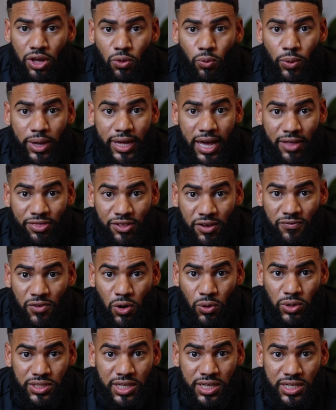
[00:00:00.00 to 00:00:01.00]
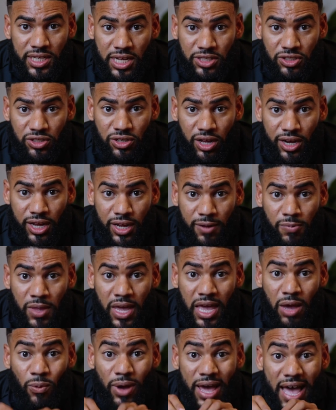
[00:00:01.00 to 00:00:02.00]
we get their focus and attention on it,
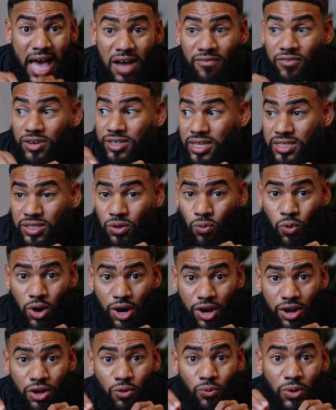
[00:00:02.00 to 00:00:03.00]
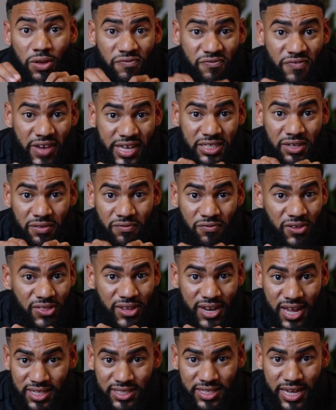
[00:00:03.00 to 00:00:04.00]
and whatever doesn't work, we fix it for the
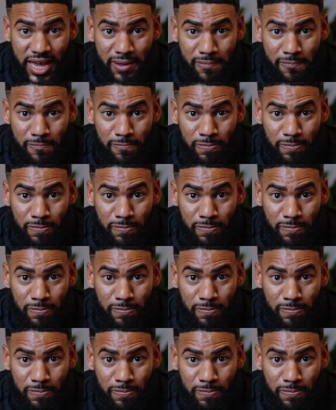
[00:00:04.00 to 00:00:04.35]
next day.